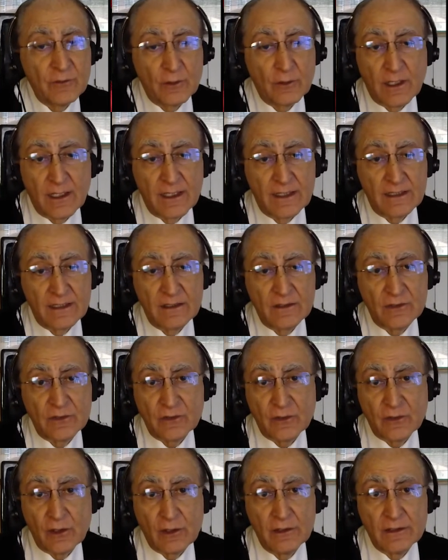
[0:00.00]
you like,
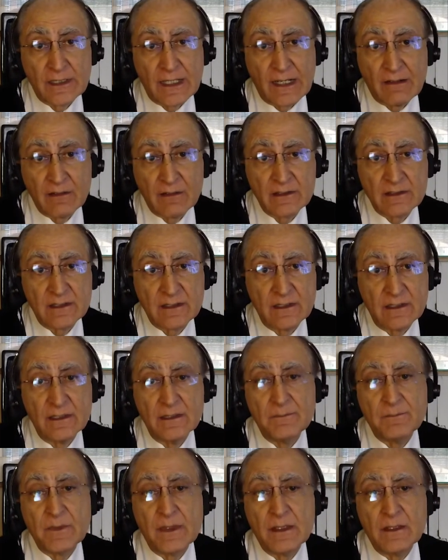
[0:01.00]

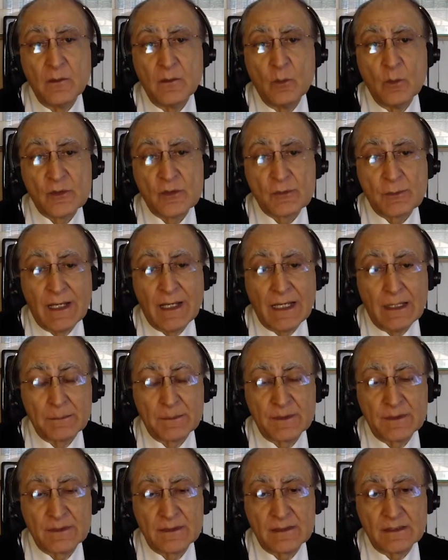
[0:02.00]
solidarity, which
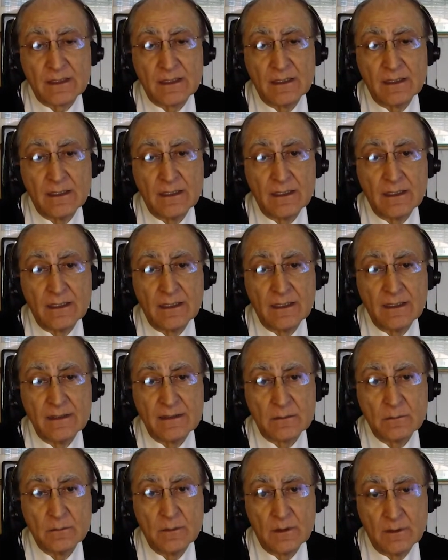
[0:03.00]
perhaps
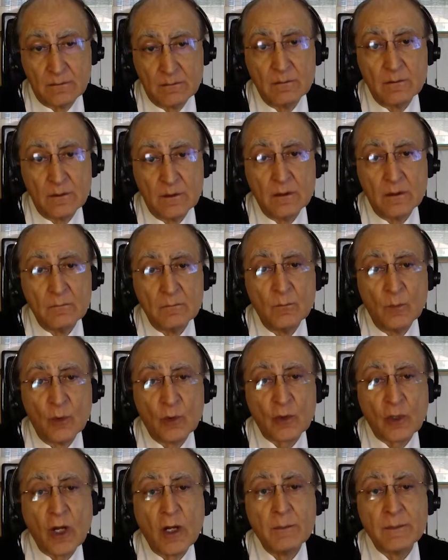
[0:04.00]
is
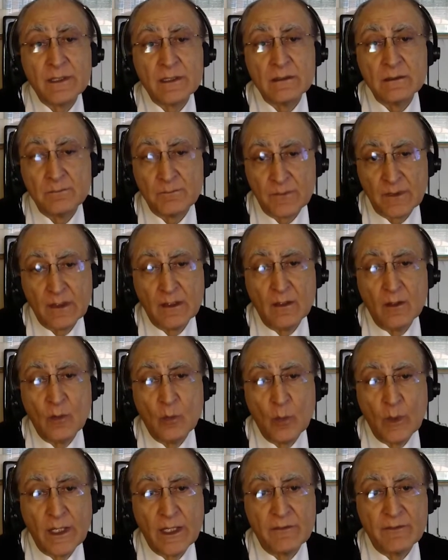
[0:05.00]
more common
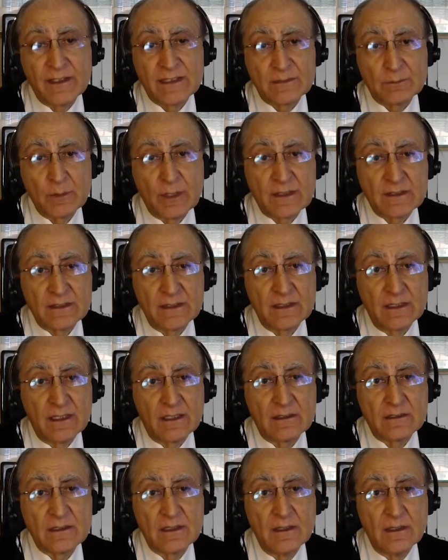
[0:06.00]
way of expressing
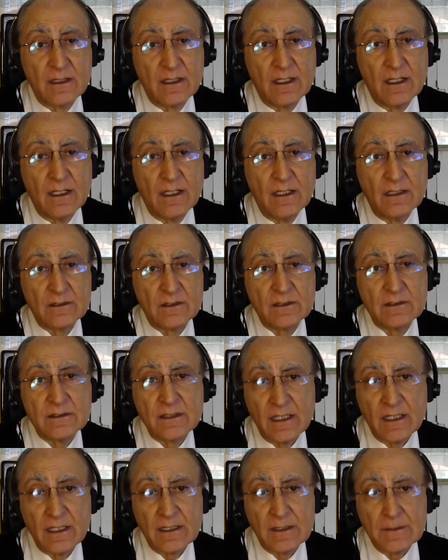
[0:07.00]
it
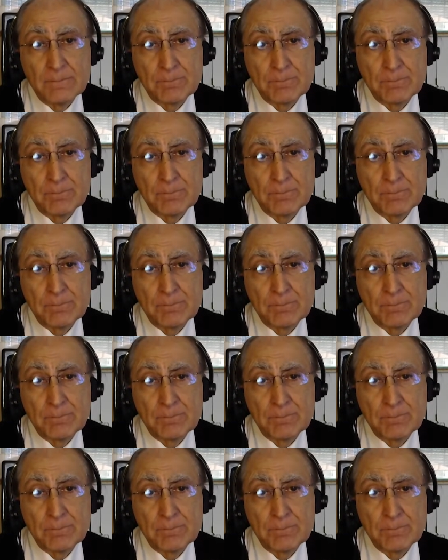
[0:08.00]
today.